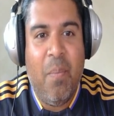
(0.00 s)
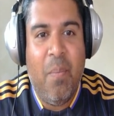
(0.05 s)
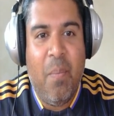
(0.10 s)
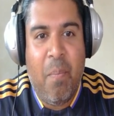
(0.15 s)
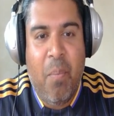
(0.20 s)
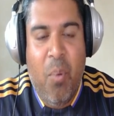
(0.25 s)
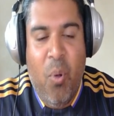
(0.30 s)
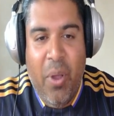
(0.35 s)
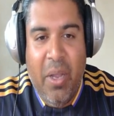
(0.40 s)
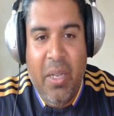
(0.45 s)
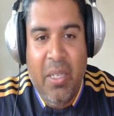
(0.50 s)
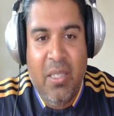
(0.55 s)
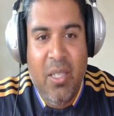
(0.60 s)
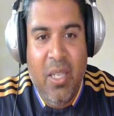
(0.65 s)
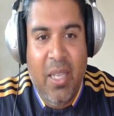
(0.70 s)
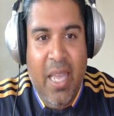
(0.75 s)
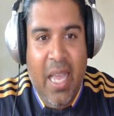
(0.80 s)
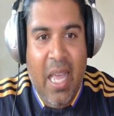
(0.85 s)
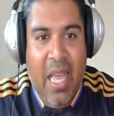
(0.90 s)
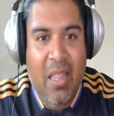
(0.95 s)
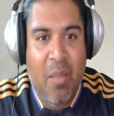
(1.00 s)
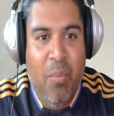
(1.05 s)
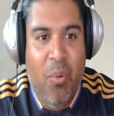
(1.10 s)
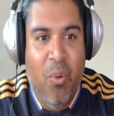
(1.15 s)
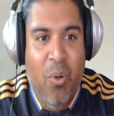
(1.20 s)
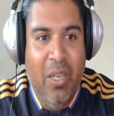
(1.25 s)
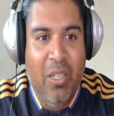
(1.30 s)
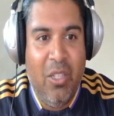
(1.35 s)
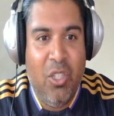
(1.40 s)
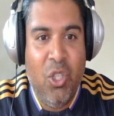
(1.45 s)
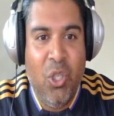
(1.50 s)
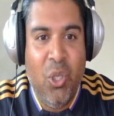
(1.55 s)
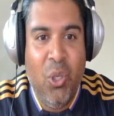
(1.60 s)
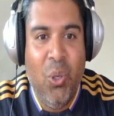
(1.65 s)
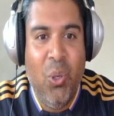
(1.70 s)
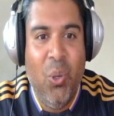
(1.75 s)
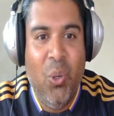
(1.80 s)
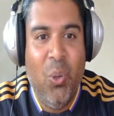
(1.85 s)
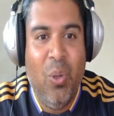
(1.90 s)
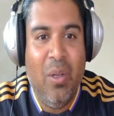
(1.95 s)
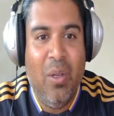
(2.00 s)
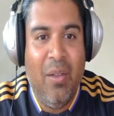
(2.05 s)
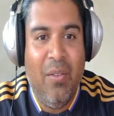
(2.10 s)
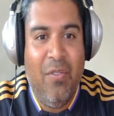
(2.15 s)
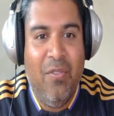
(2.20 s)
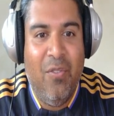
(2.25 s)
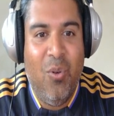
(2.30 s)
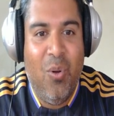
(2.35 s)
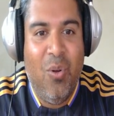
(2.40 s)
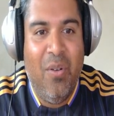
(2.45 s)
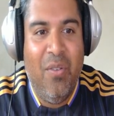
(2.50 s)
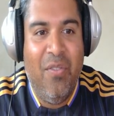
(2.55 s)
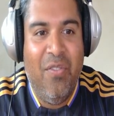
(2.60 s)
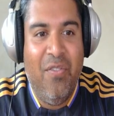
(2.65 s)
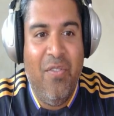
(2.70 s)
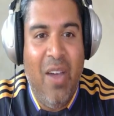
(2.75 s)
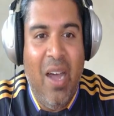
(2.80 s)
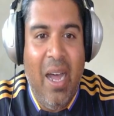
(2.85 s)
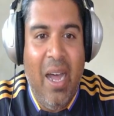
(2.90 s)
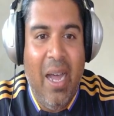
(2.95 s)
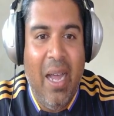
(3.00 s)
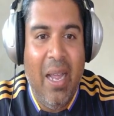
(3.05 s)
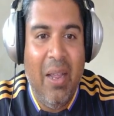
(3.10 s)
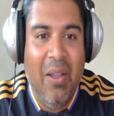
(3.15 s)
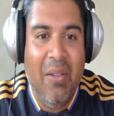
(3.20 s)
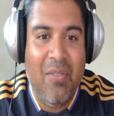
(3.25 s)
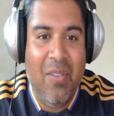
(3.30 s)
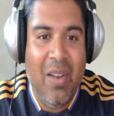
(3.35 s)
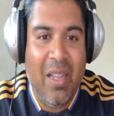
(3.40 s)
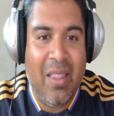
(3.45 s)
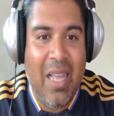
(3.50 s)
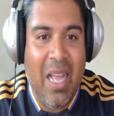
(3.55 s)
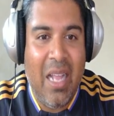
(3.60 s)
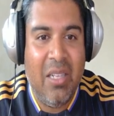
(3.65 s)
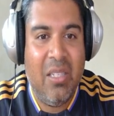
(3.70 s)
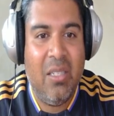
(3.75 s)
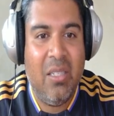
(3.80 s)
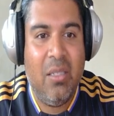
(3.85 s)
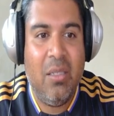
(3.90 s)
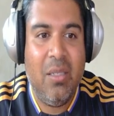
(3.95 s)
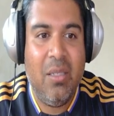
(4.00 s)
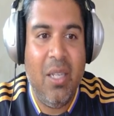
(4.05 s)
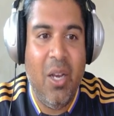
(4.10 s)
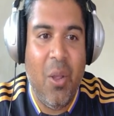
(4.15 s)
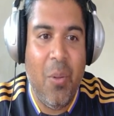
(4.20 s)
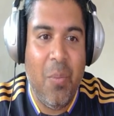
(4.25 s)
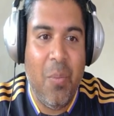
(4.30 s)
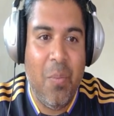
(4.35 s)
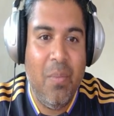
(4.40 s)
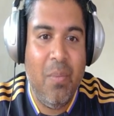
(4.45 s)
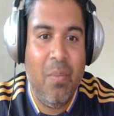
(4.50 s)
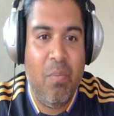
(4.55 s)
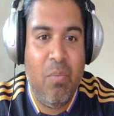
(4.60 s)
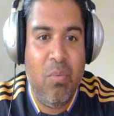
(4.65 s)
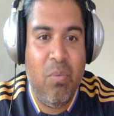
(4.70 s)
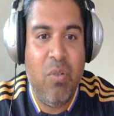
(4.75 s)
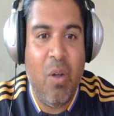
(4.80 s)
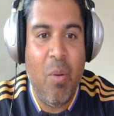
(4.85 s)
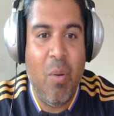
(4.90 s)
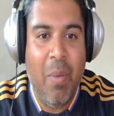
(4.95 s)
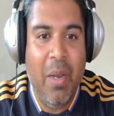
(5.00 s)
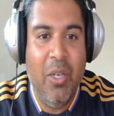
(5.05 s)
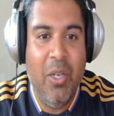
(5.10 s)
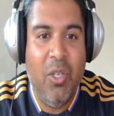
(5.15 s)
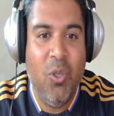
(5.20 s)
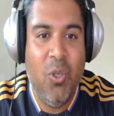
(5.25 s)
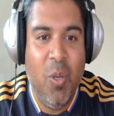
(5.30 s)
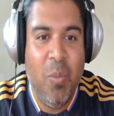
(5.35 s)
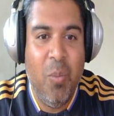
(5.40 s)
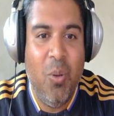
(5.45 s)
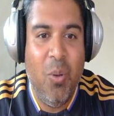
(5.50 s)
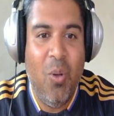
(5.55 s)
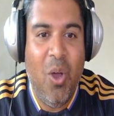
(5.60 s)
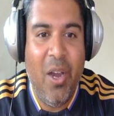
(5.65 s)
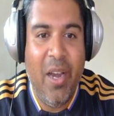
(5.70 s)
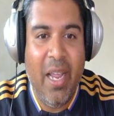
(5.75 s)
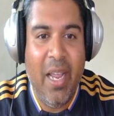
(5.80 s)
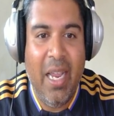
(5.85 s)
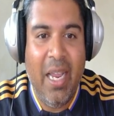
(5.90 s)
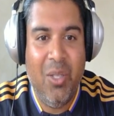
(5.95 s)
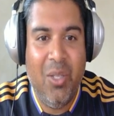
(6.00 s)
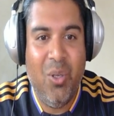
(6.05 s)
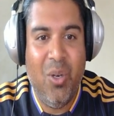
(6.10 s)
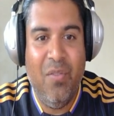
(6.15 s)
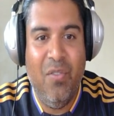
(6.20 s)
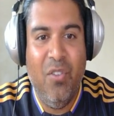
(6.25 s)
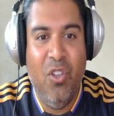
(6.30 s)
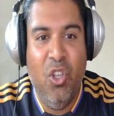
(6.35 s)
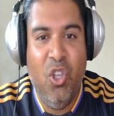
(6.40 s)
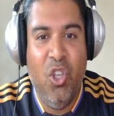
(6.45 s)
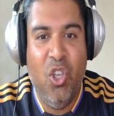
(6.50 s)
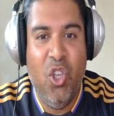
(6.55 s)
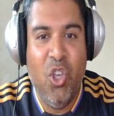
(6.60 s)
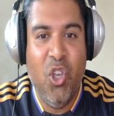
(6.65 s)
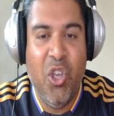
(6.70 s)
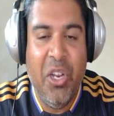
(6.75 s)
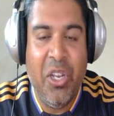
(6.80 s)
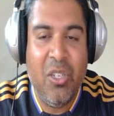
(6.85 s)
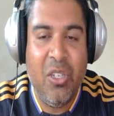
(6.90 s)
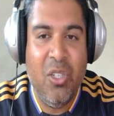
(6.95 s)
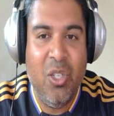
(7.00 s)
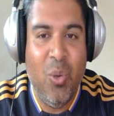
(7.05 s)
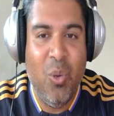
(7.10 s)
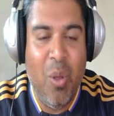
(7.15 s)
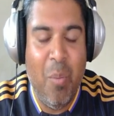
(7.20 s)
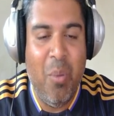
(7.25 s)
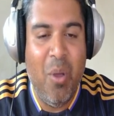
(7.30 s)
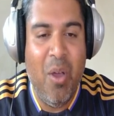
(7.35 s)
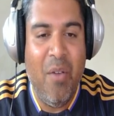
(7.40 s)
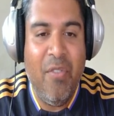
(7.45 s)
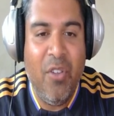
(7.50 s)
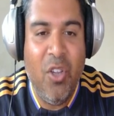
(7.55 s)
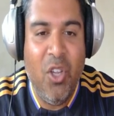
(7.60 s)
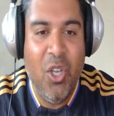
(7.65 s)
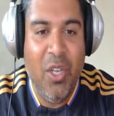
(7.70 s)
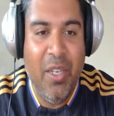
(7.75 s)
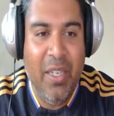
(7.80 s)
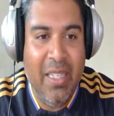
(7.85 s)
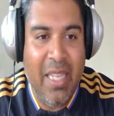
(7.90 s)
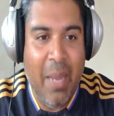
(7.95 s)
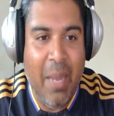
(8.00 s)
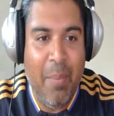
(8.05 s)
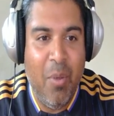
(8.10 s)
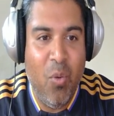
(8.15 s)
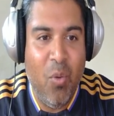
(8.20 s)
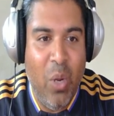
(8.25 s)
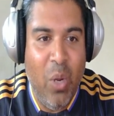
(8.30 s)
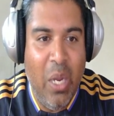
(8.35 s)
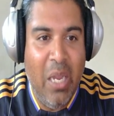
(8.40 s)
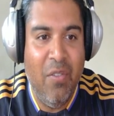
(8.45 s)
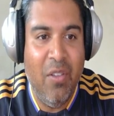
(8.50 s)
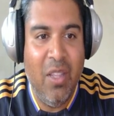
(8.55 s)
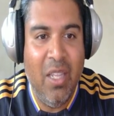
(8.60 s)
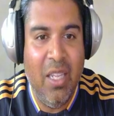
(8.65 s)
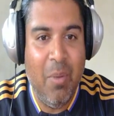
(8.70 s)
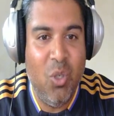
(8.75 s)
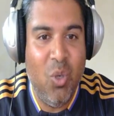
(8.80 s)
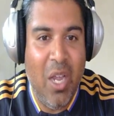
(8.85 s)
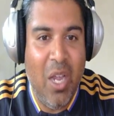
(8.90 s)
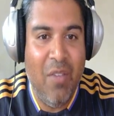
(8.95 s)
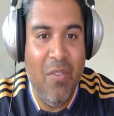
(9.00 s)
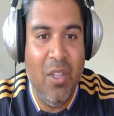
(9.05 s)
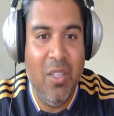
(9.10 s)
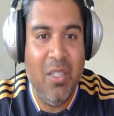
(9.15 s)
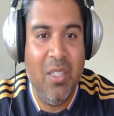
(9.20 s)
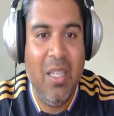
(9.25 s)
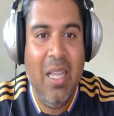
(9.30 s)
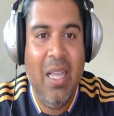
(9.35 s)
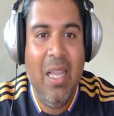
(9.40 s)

points to get the 0.2, 4, and 5. Like that's, probably doable on a sort of good to above good type of week for these drivers.